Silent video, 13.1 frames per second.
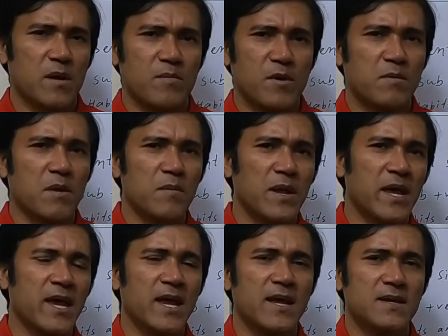Probably
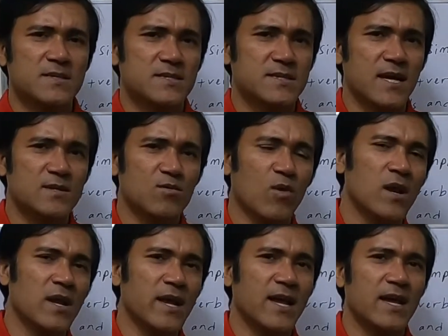he says
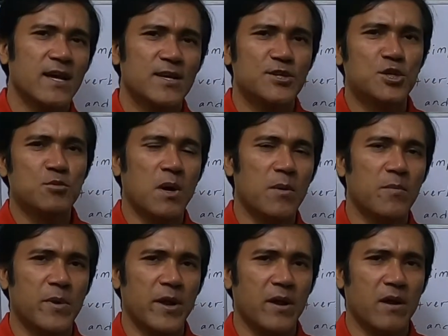only Juma
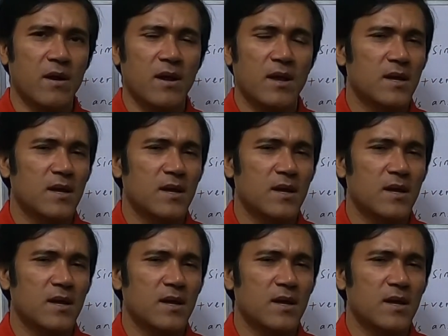prayer.